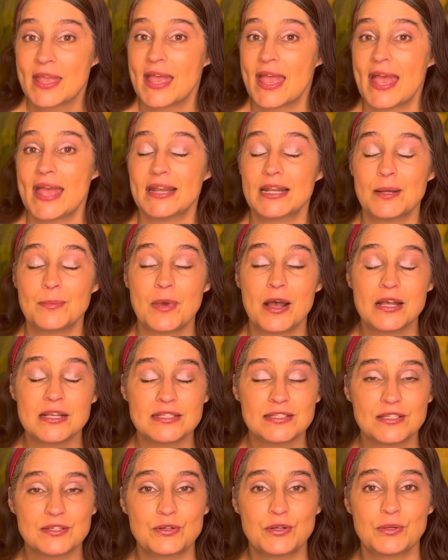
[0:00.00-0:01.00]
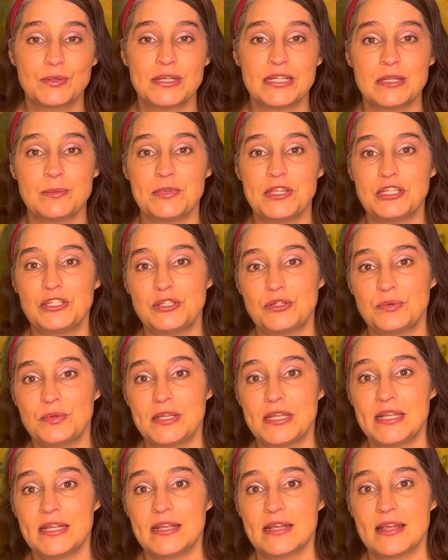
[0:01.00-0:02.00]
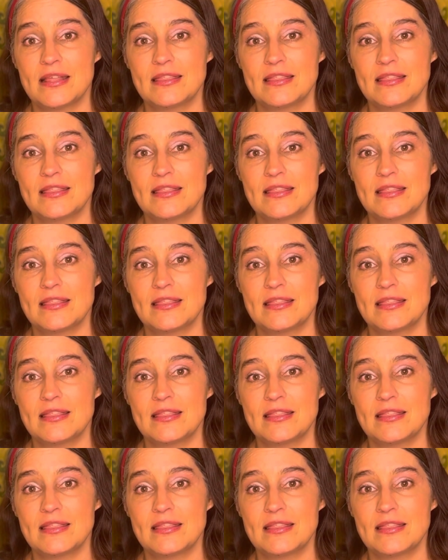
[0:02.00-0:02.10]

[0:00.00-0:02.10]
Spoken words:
And I'm also going to be doing